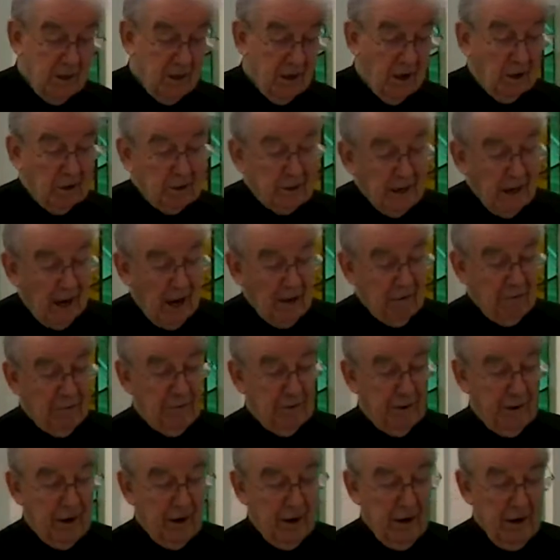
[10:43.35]
On
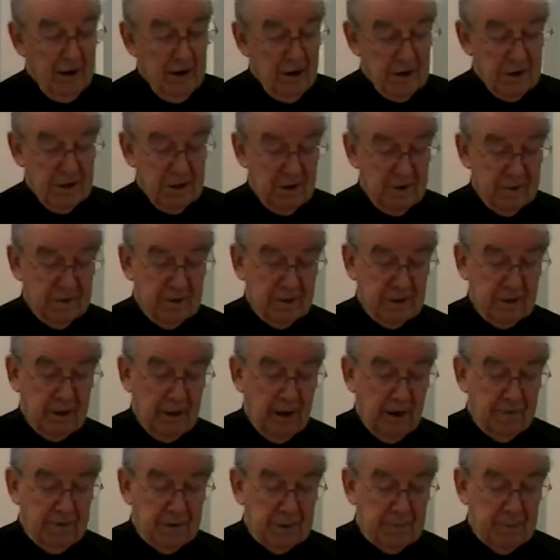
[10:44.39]
Calvary, she
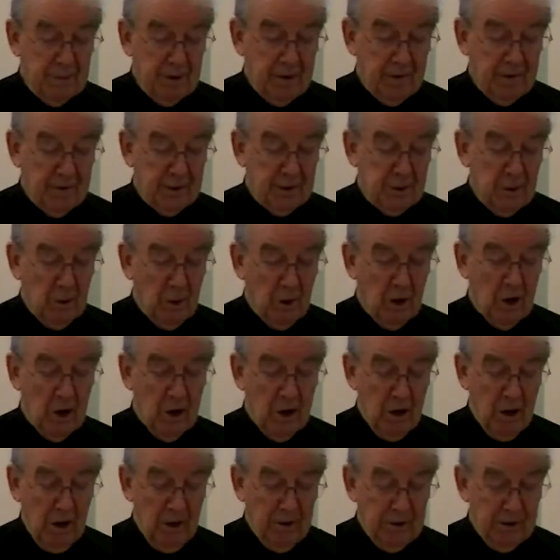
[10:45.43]
gives birth to
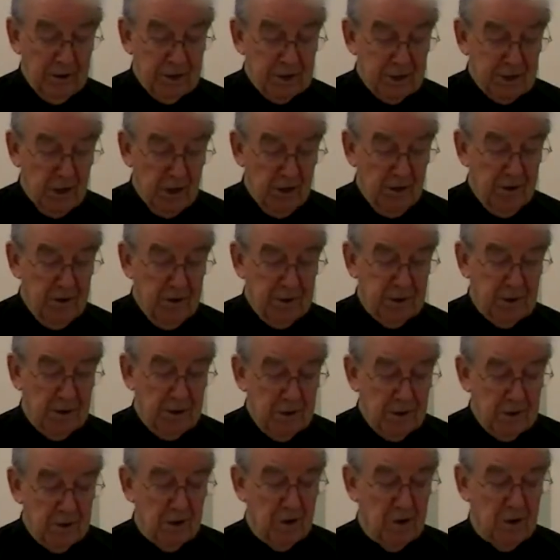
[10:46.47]
all the sons
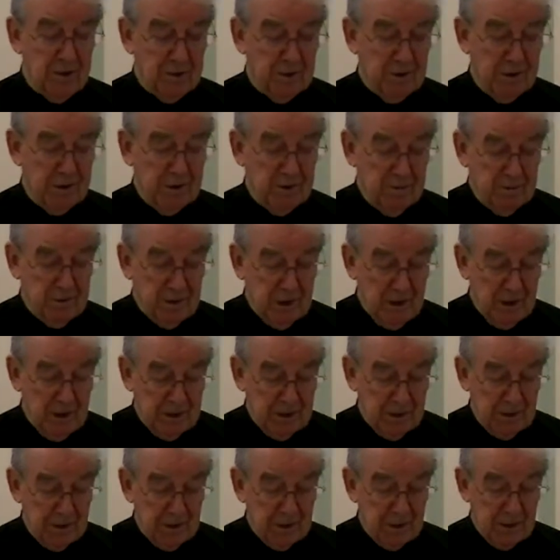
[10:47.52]
and daughters of
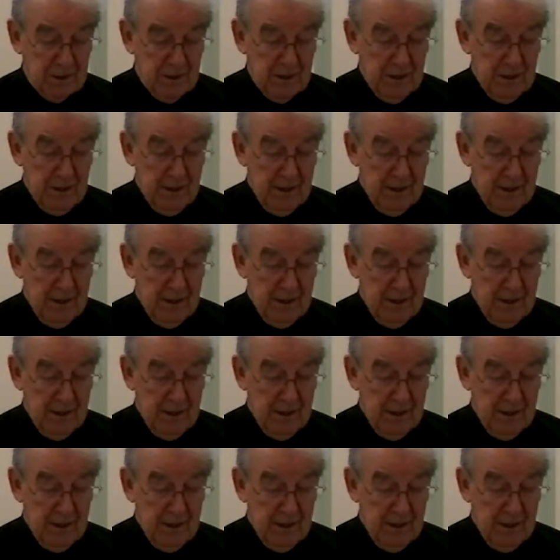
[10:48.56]
Jesus.